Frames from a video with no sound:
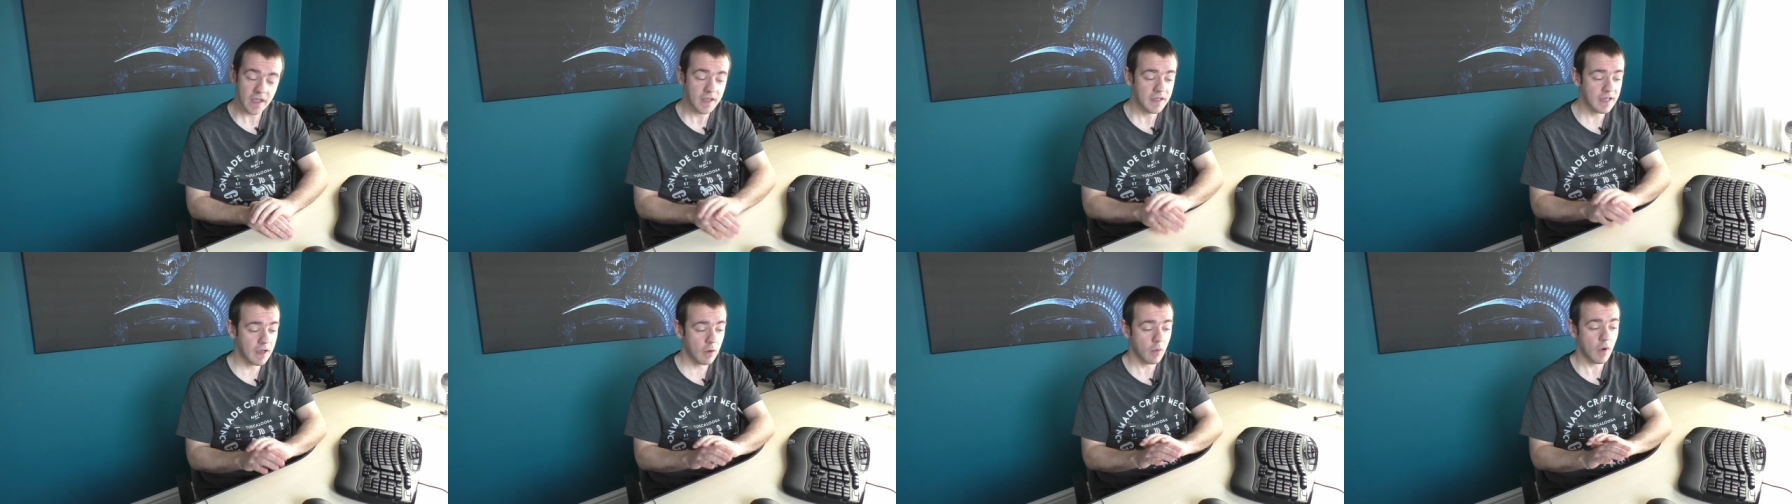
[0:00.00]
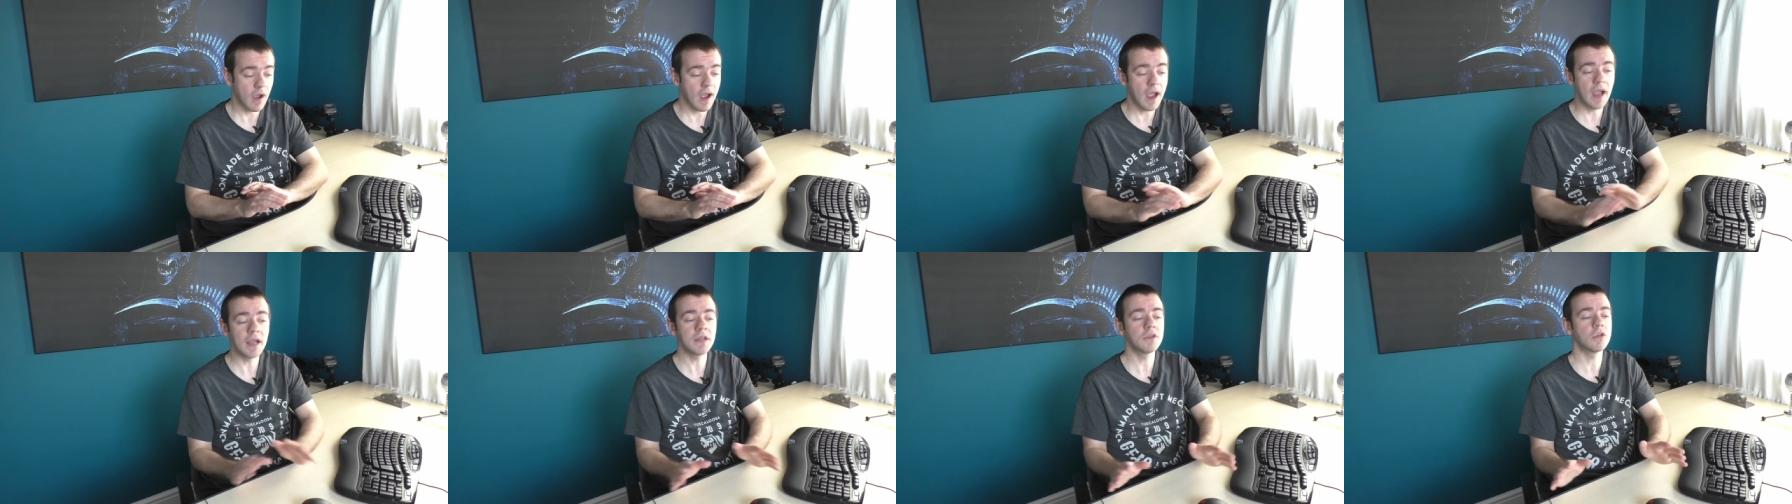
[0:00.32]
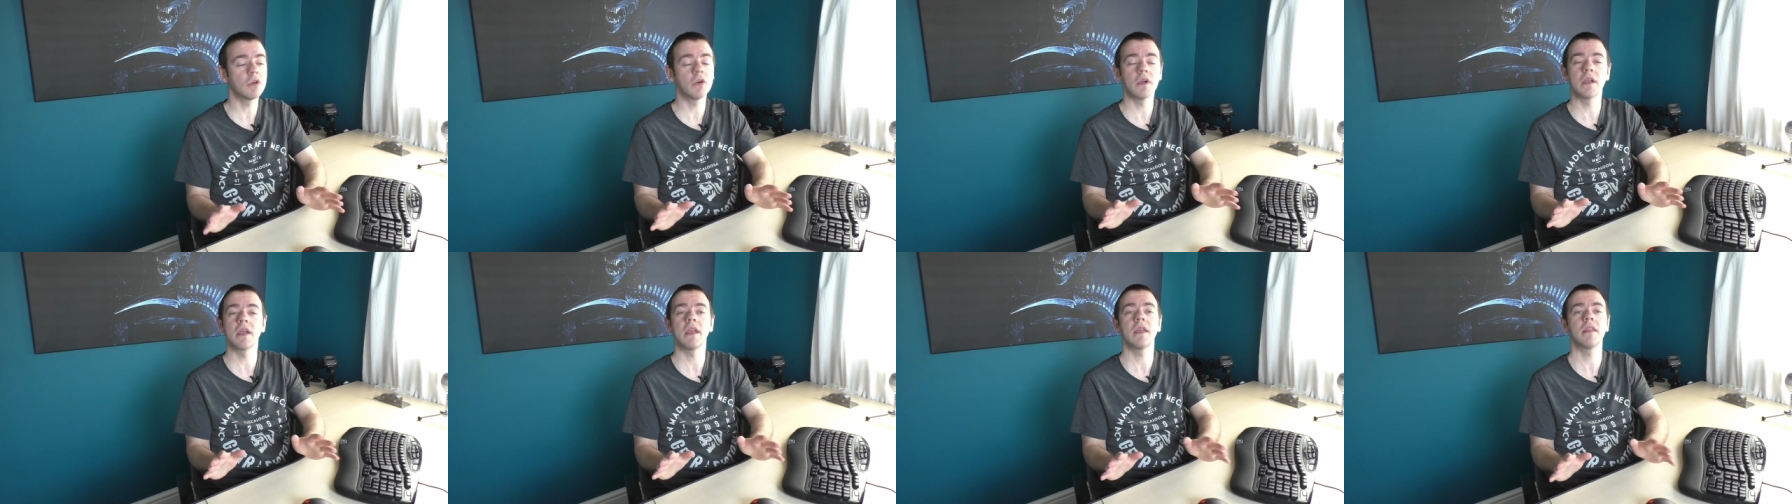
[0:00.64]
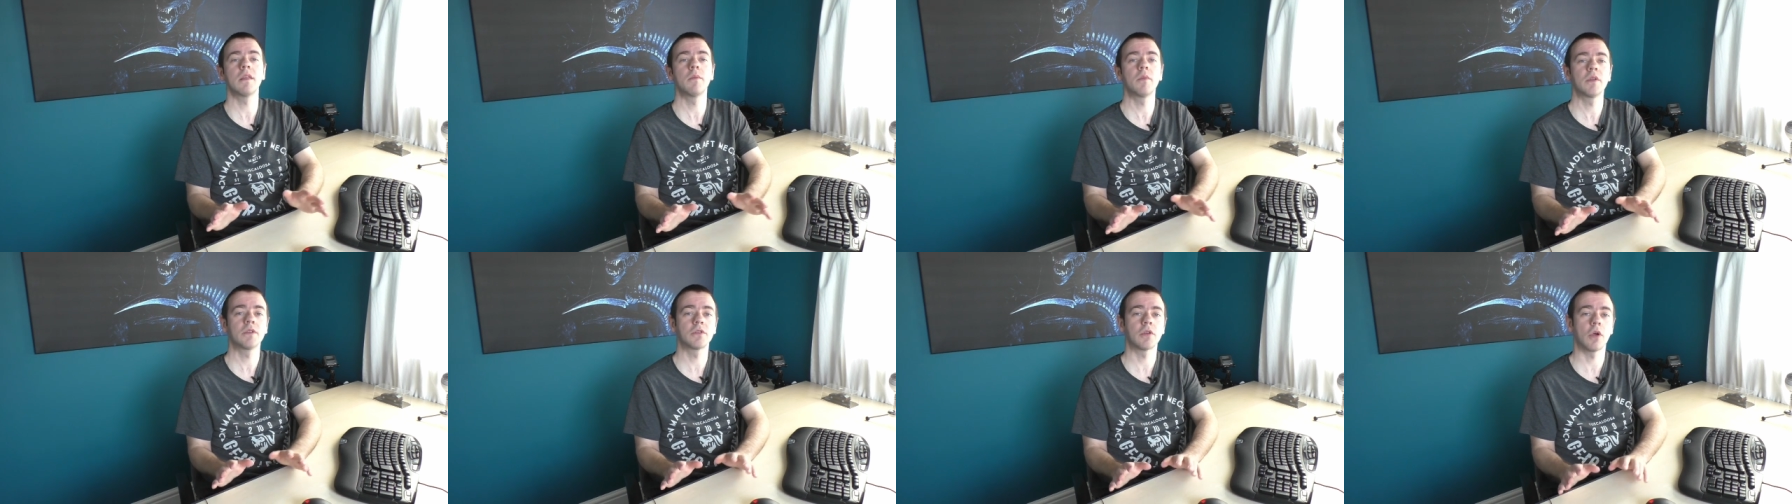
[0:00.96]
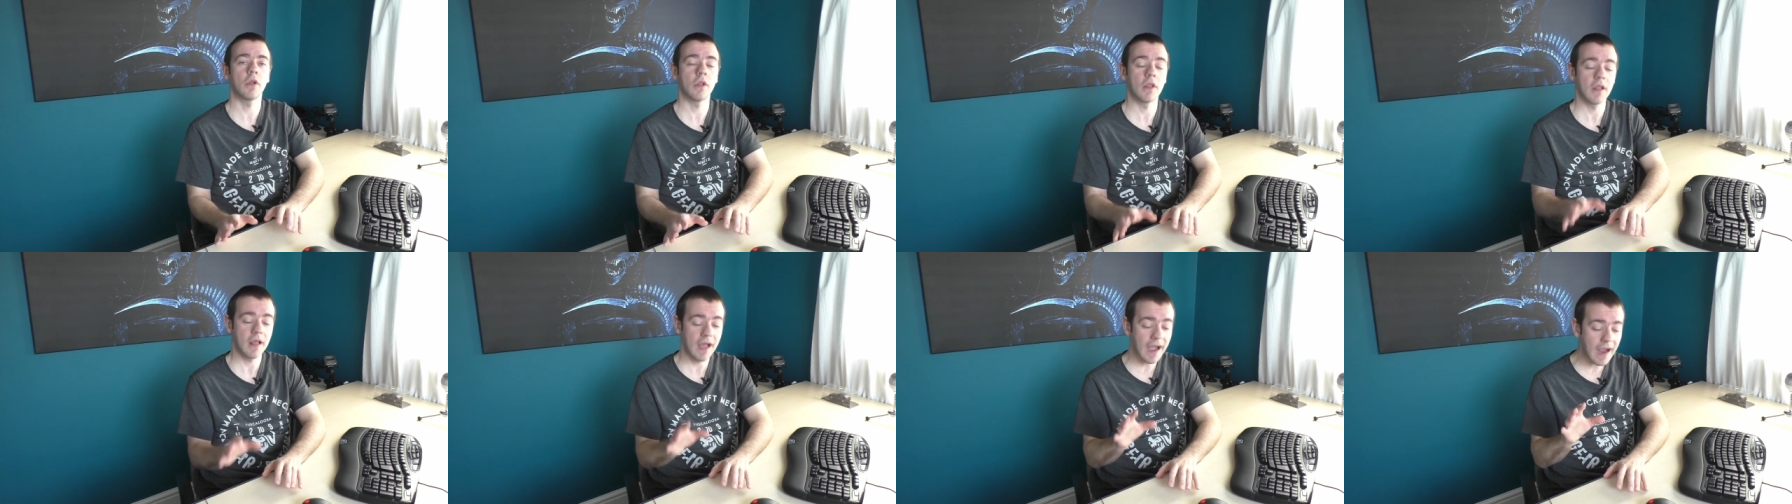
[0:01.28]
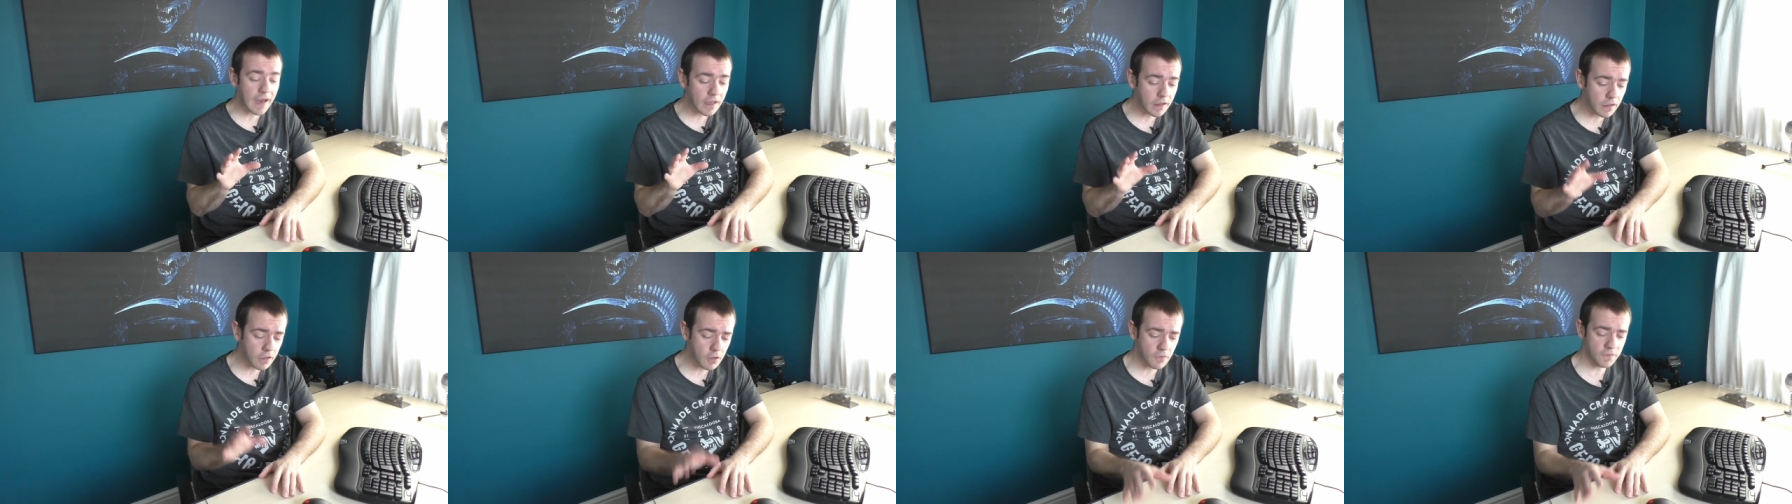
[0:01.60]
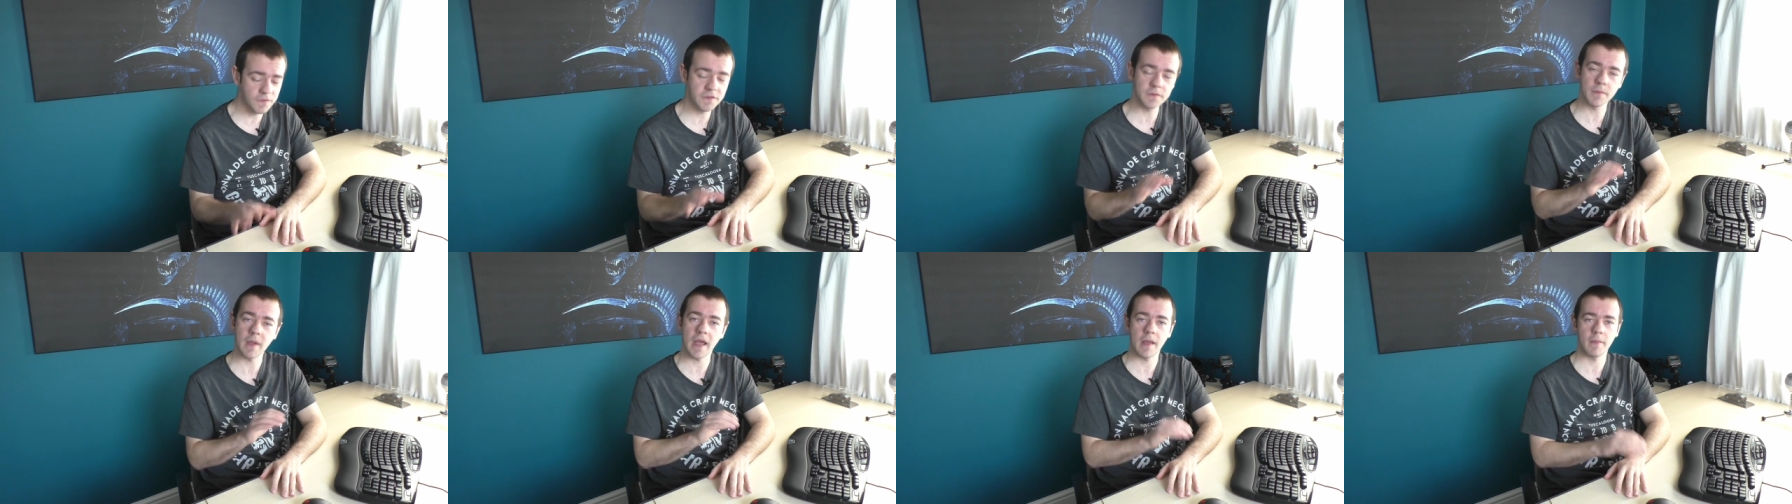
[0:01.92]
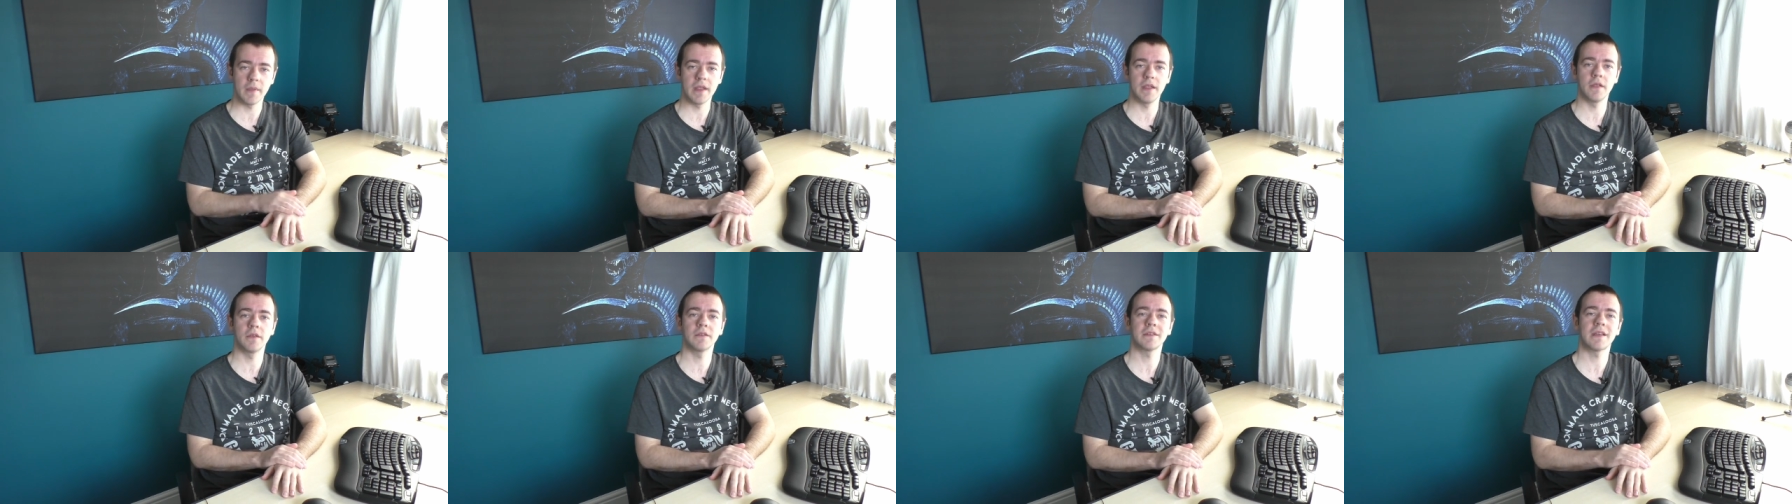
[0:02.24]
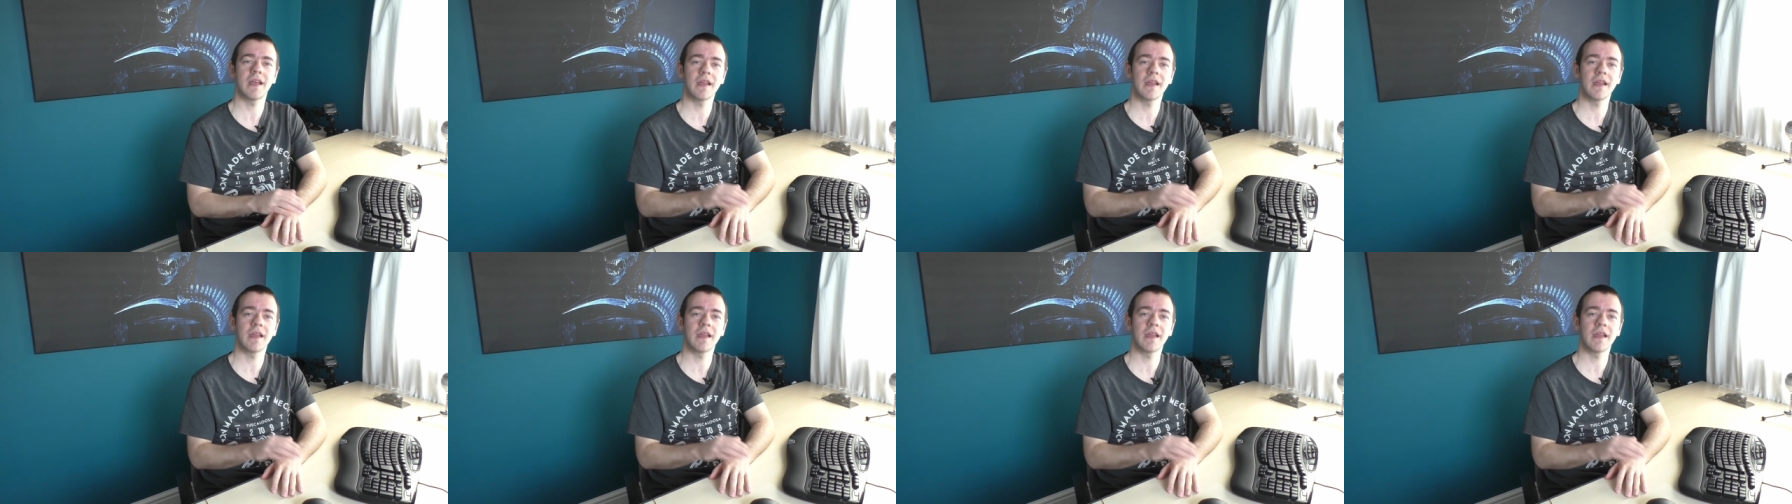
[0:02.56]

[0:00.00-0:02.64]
Now, I don't hate them at all. I love smart meters.